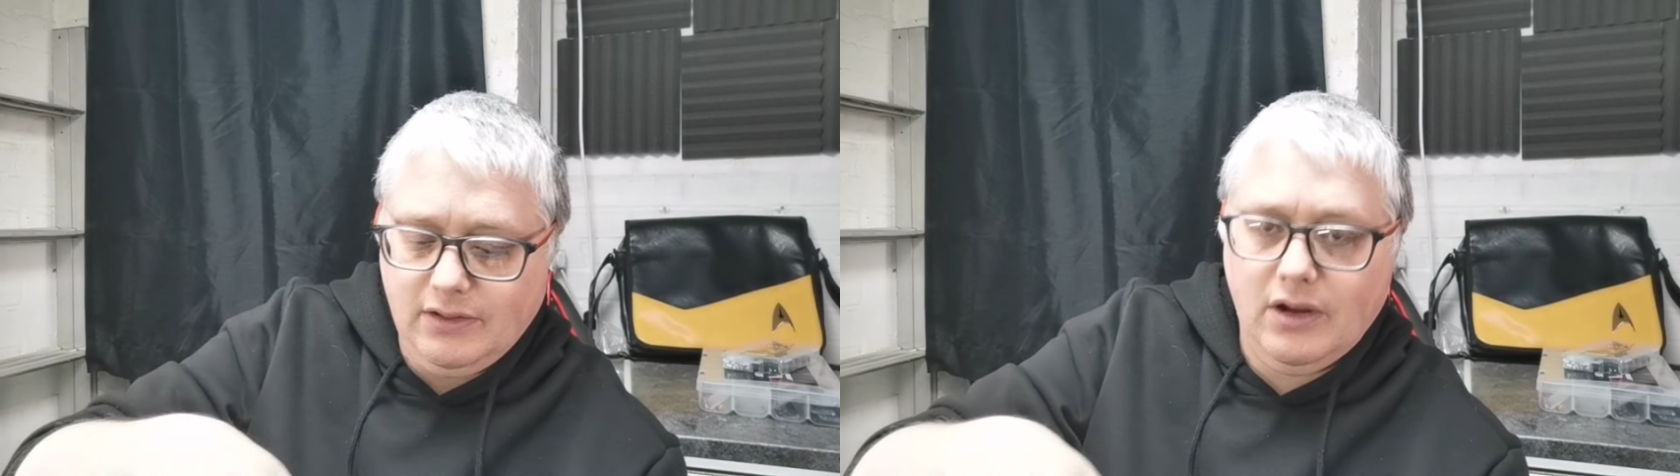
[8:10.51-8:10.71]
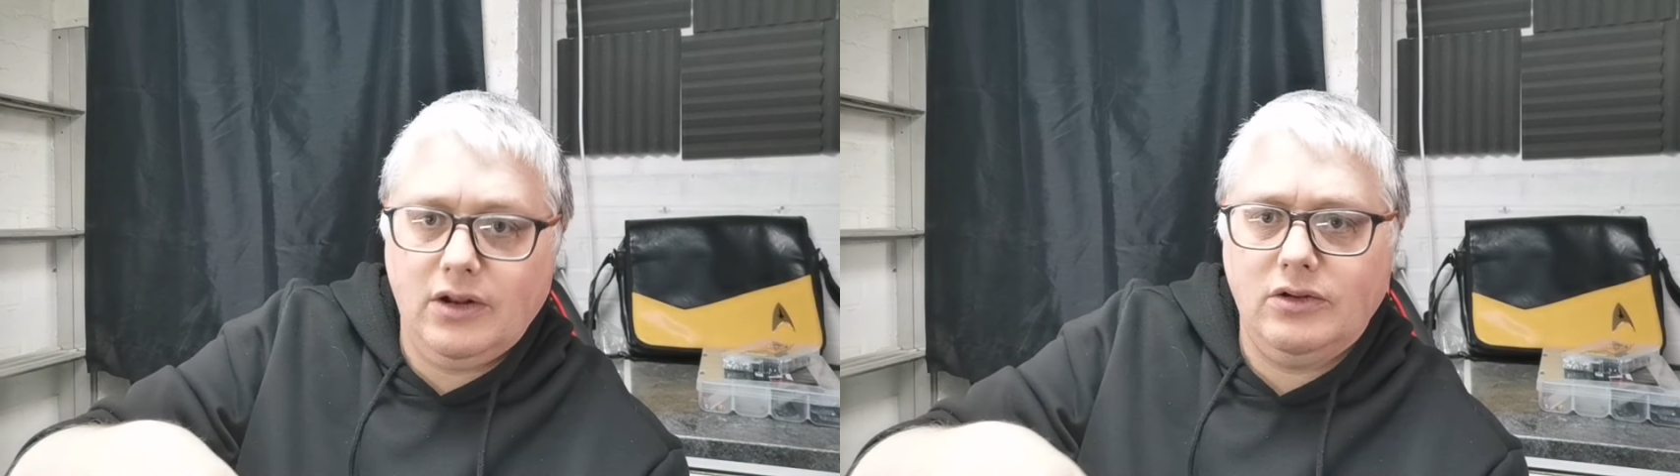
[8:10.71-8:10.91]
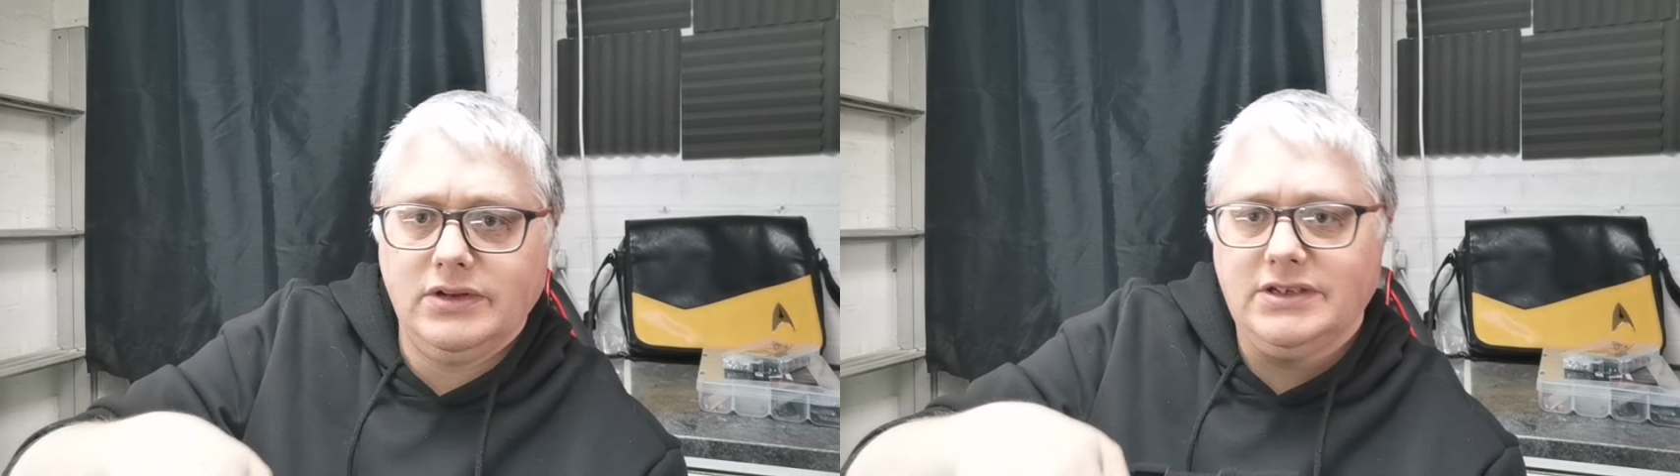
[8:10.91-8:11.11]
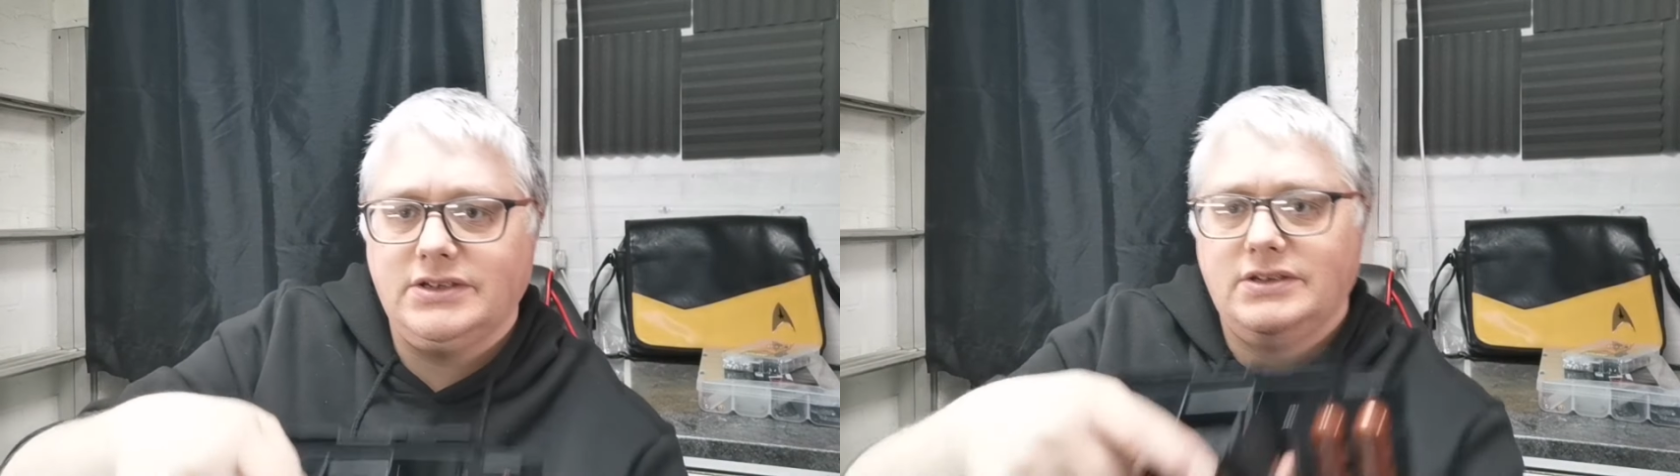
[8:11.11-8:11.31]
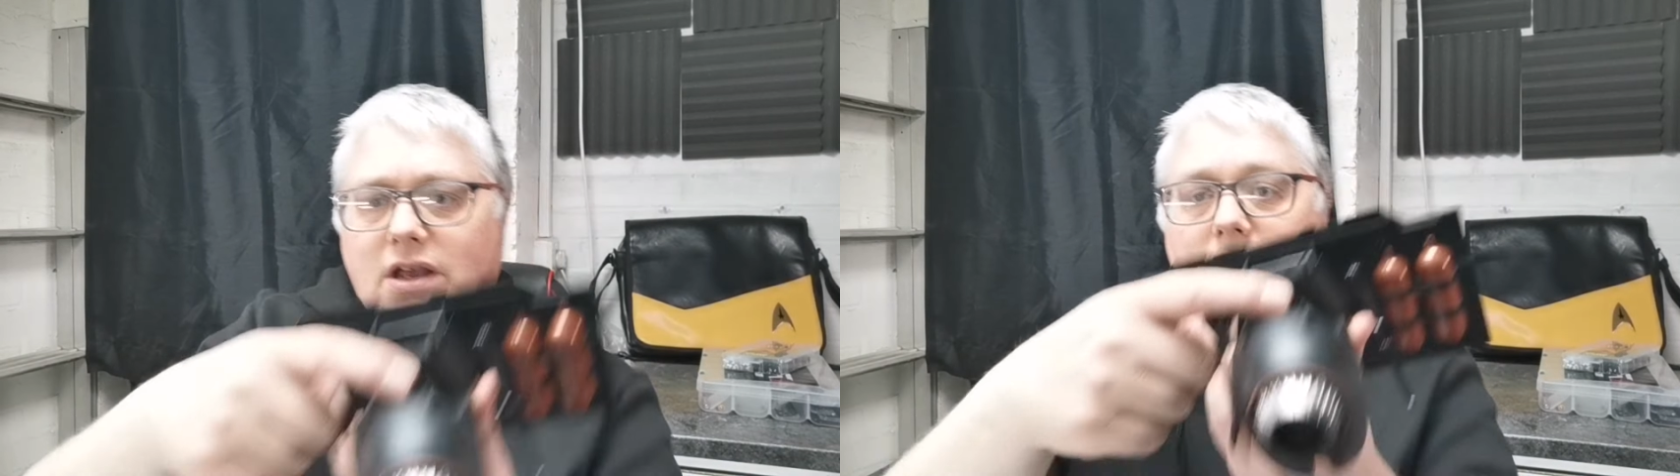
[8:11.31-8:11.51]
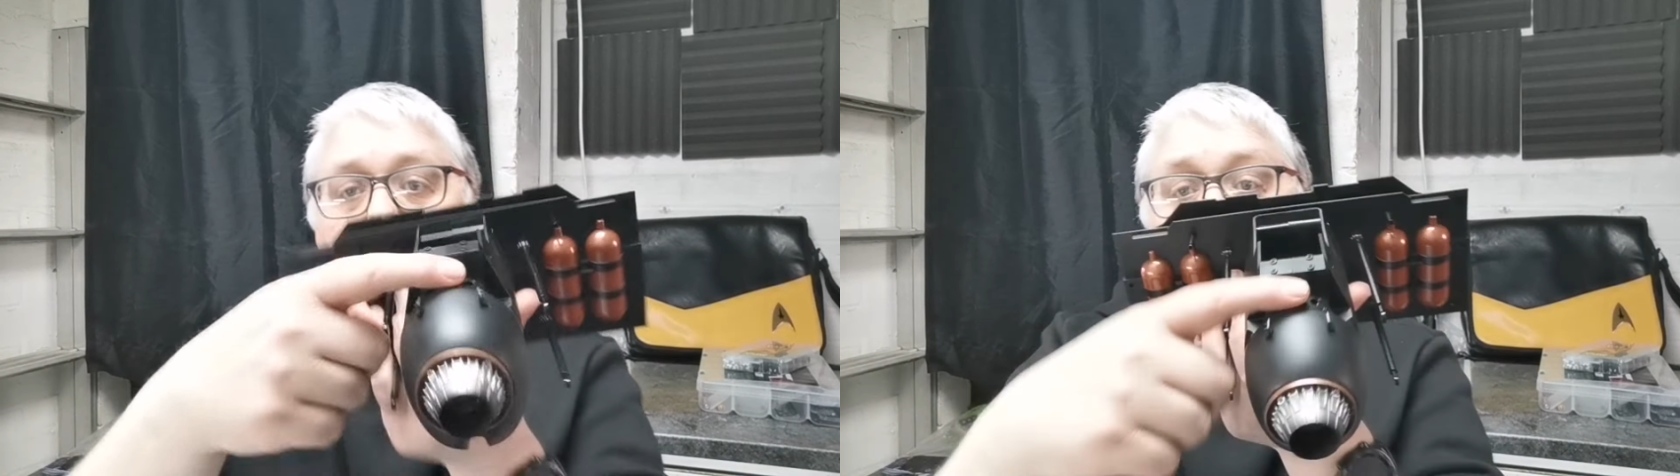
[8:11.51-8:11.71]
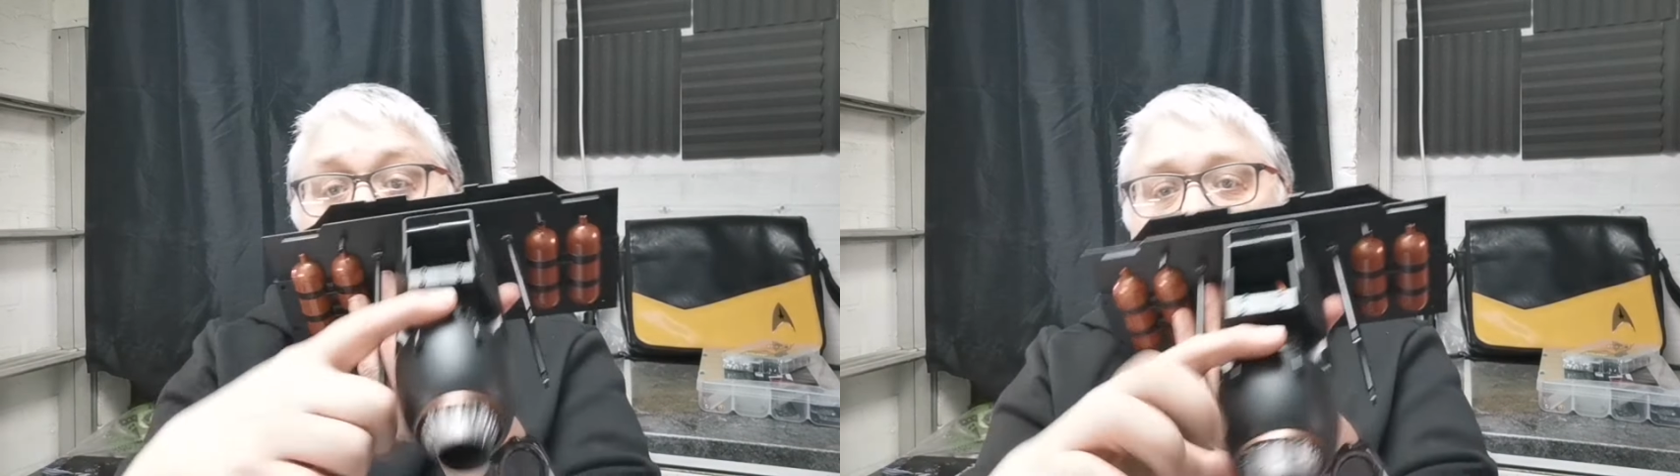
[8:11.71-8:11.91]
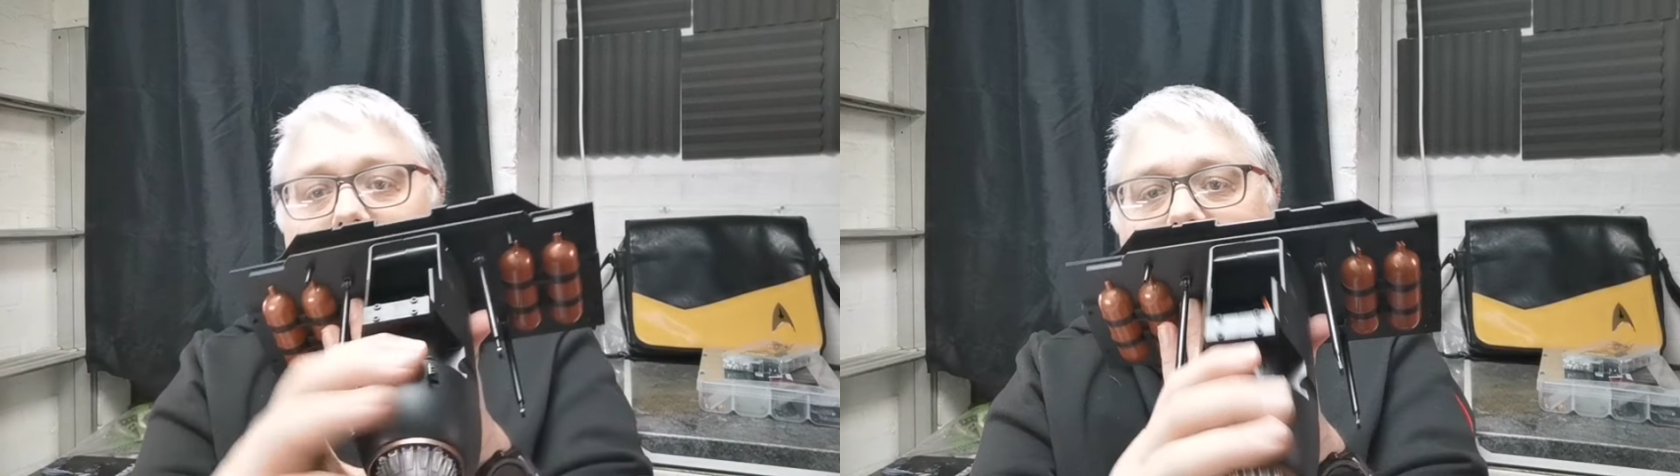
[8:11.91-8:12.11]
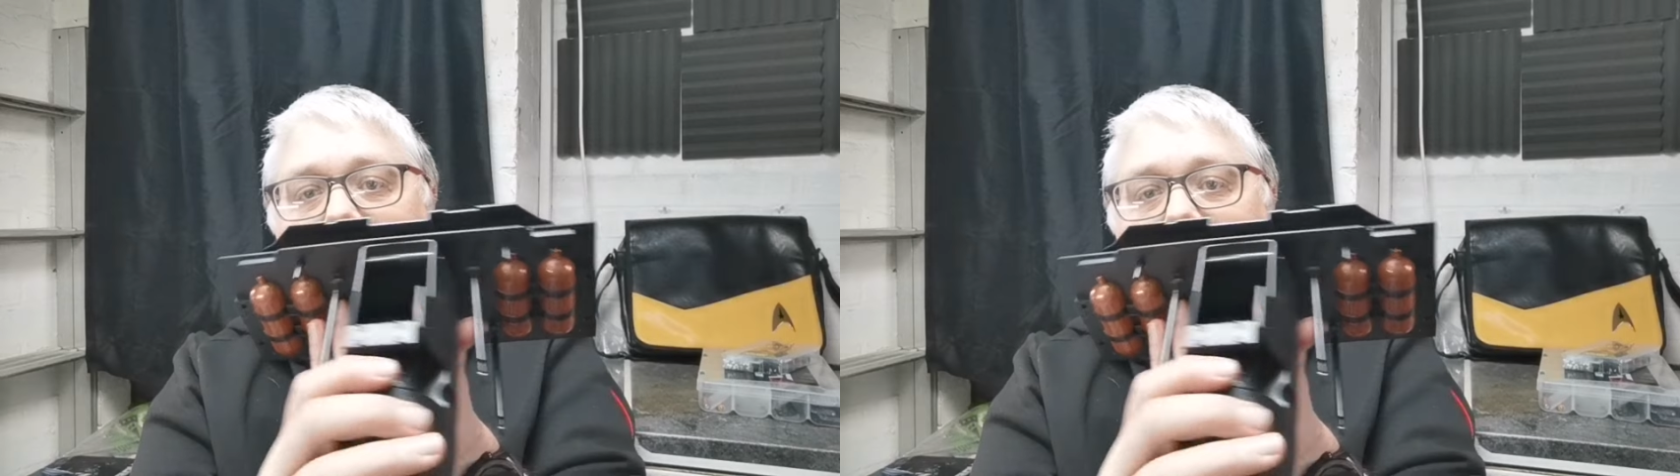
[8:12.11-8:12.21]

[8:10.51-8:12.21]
along this, uh, uh sorry,